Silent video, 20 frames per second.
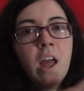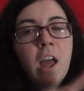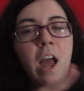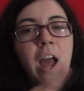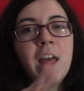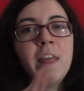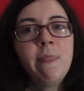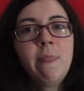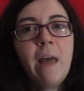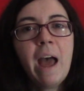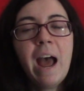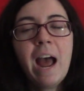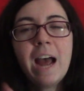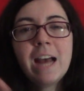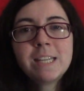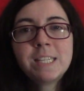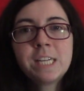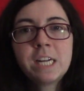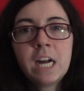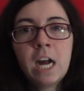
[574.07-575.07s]
And that
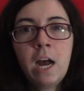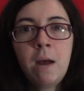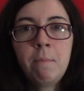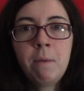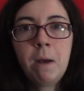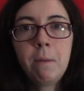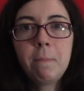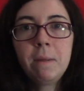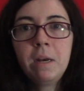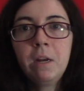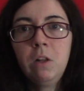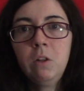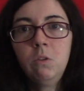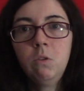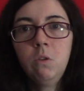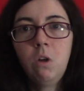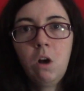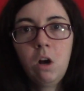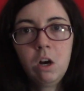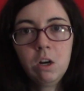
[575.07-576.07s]
hasn't come up in a
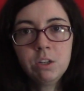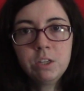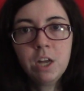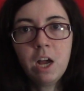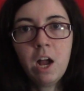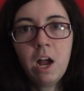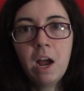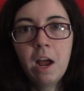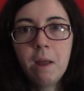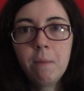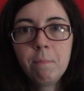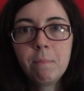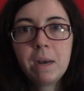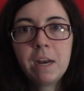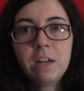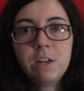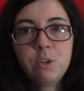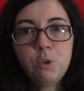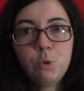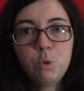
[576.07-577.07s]
long time, but
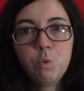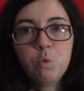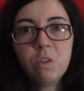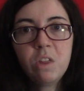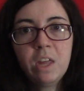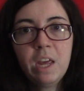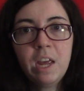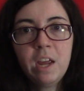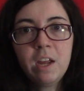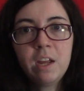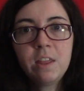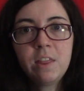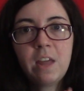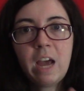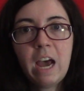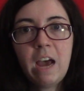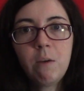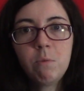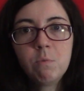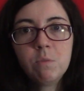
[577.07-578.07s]
I do think
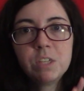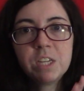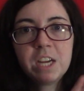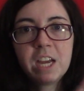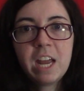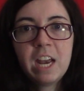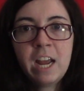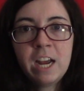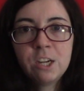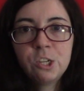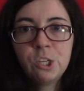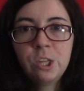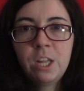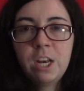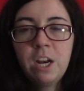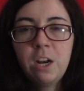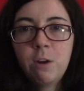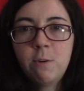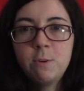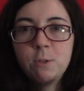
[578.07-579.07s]
that was a connection that
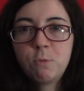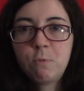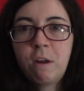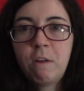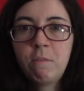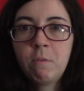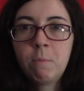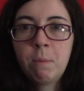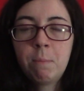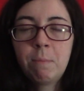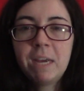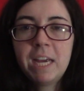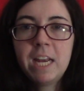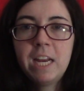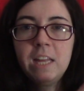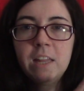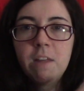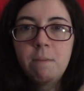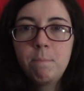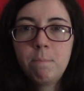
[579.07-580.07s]
I noticed right from the
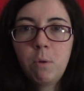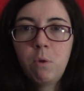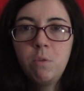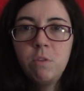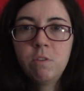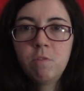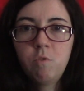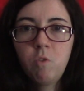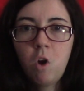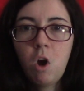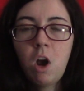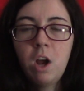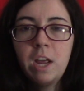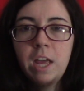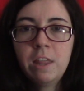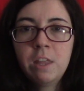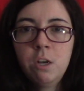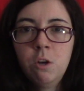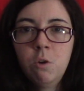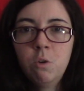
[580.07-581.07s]
beginning that both the frog
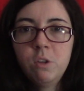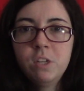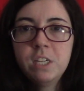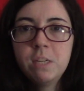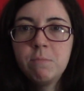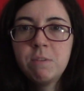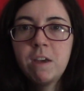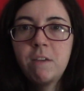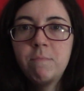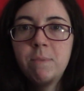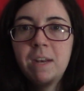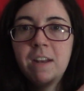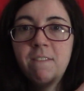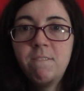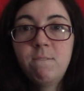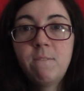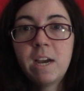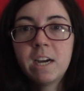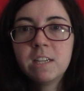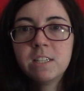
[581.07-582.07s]
and the gnoll seem to have been
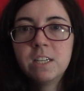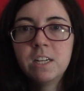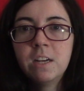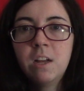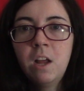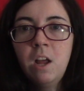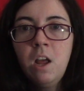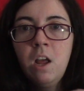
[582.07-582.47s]
affected